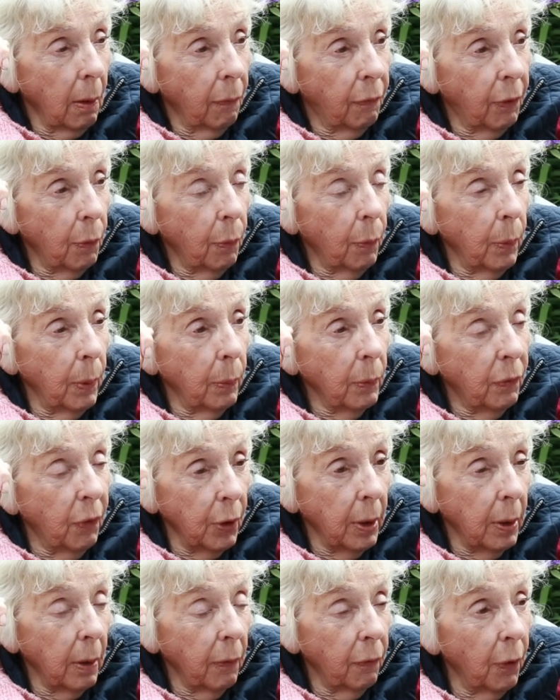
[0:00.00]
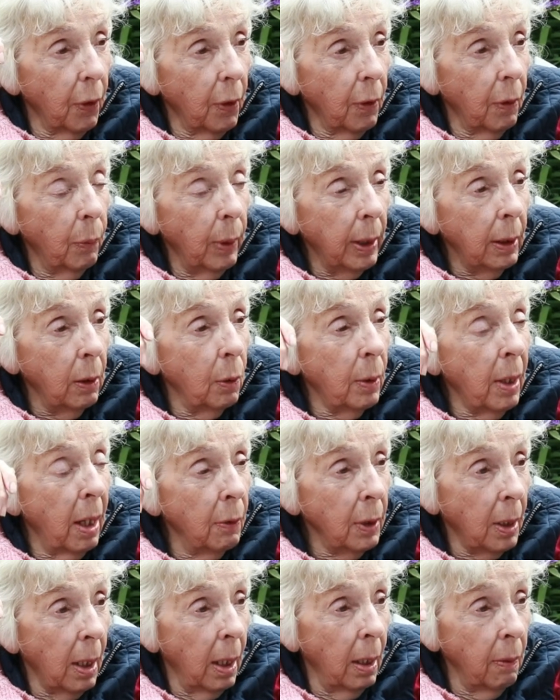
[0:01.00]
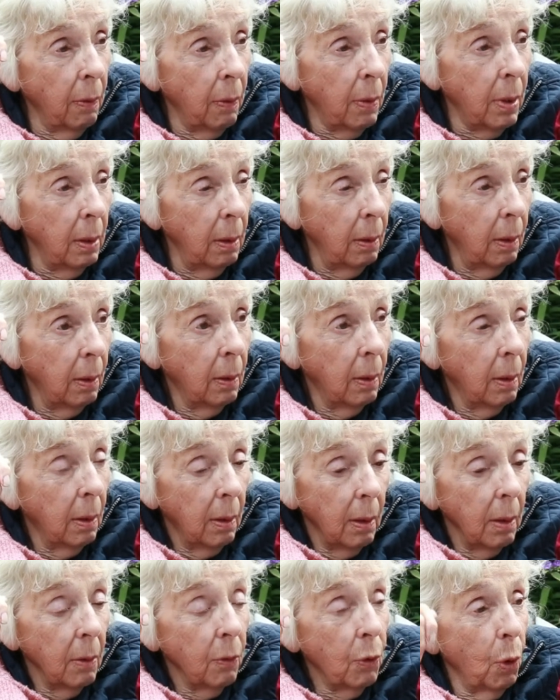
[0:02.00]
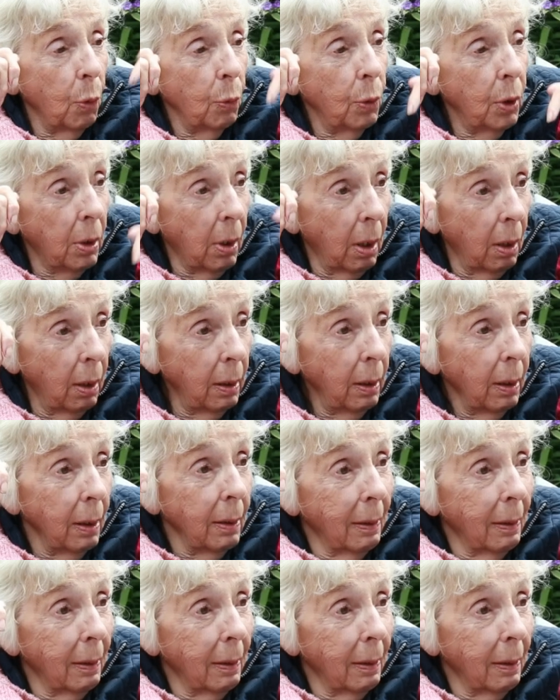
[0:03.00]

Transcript: for Wicklow County Council. So did I.